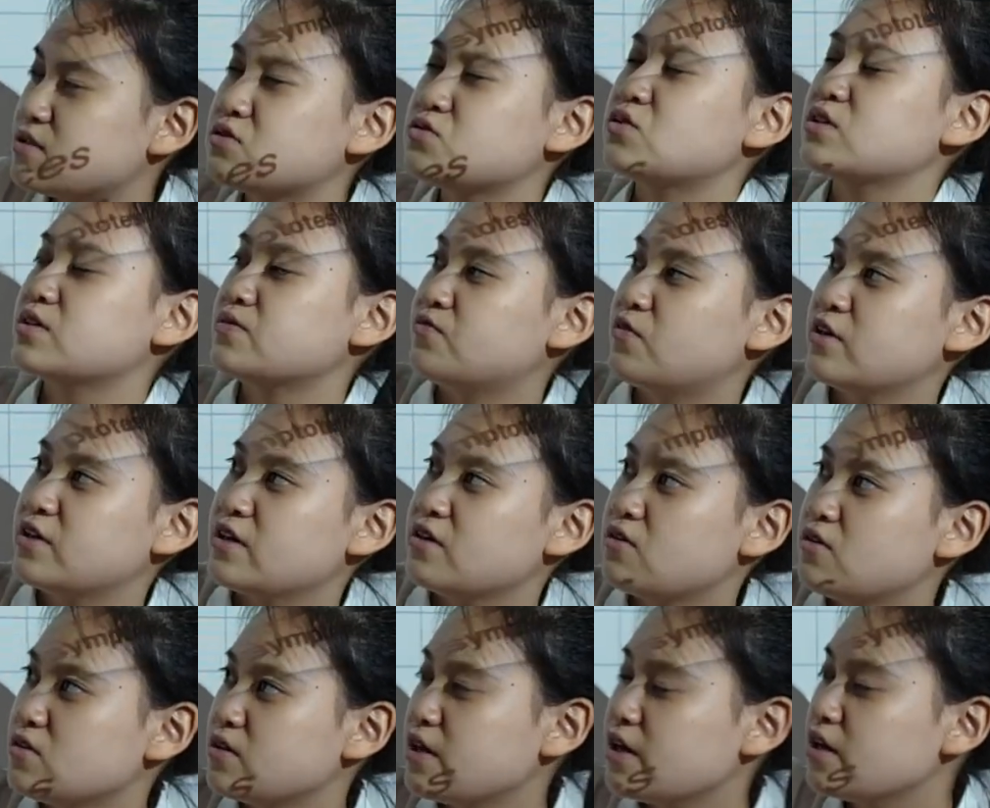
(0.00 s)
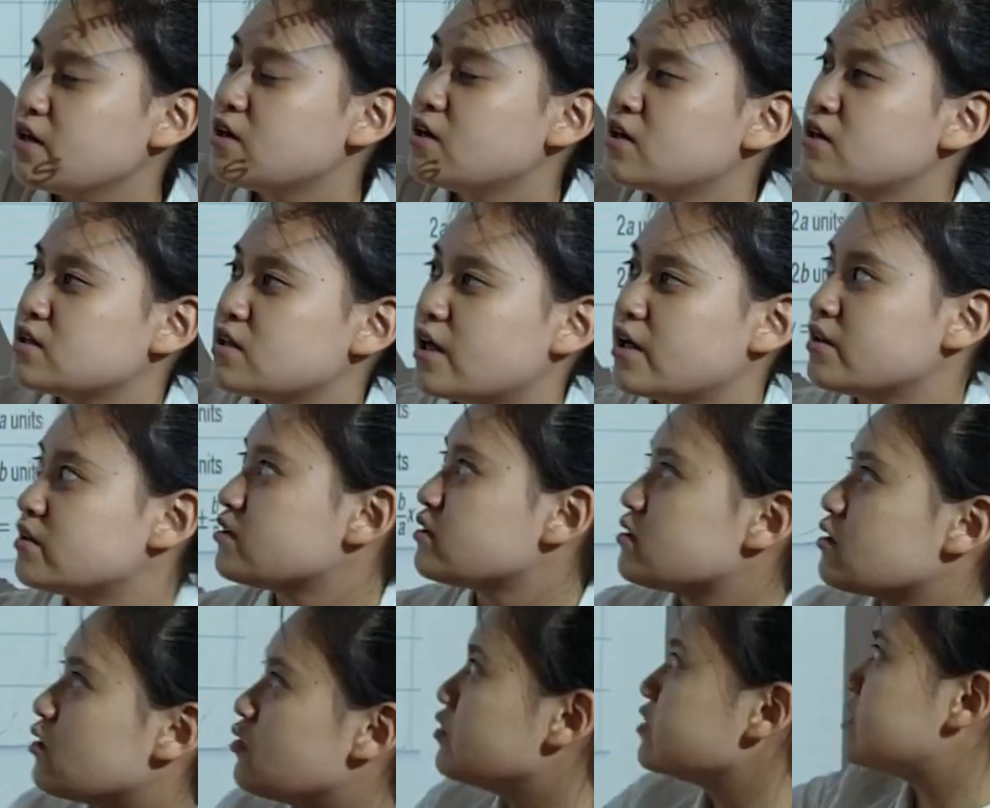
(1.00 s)
towards vertically, then
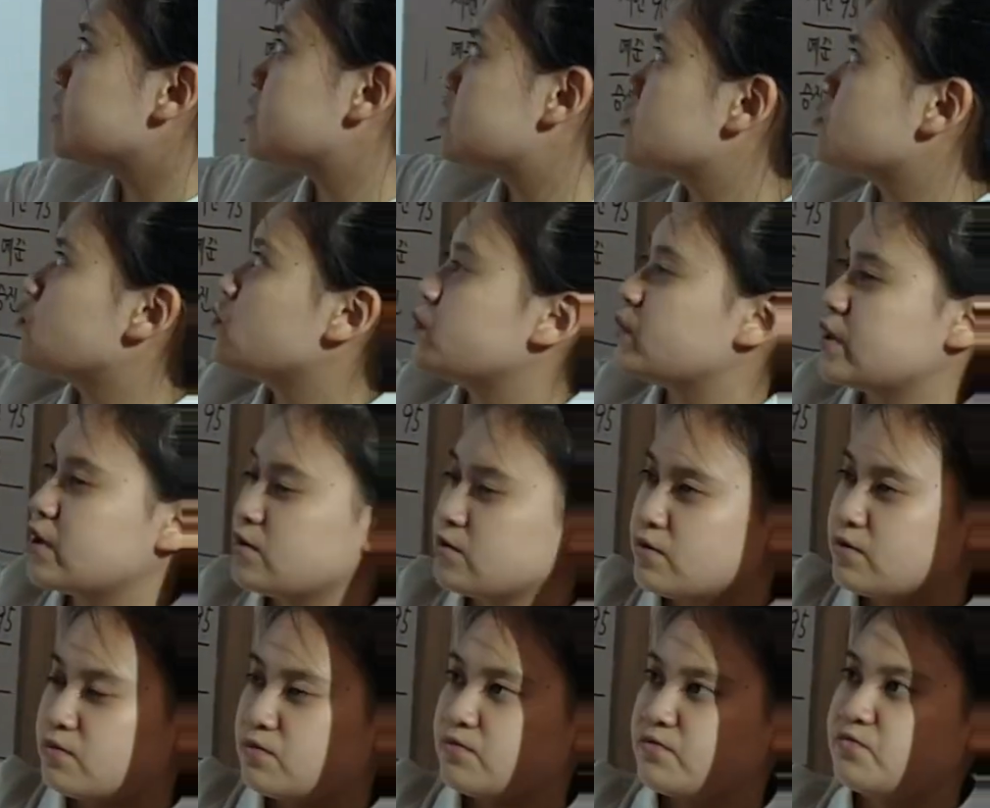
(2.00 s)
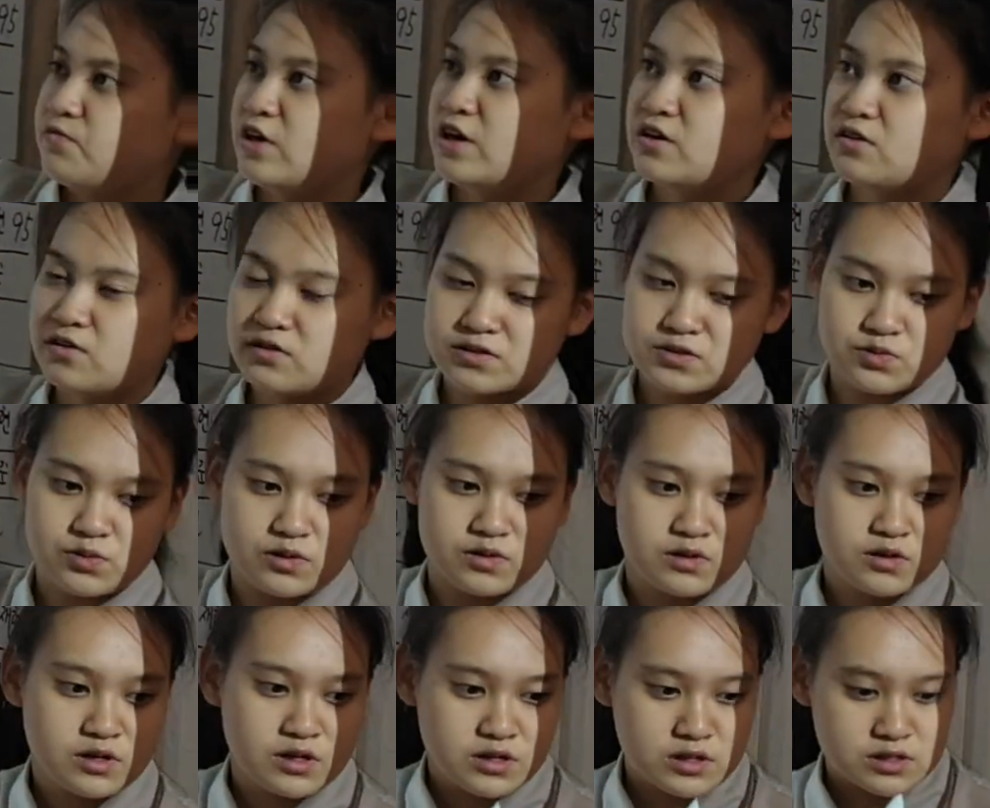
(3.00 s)
the orientation will be vertical as well.
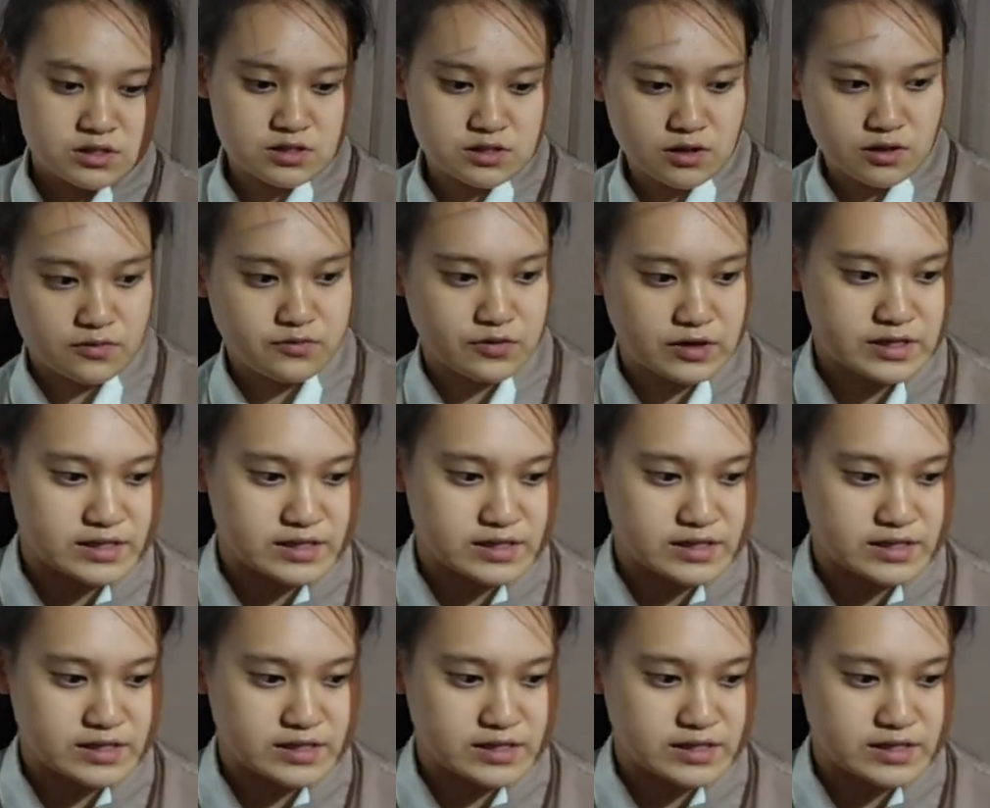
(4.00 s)
So for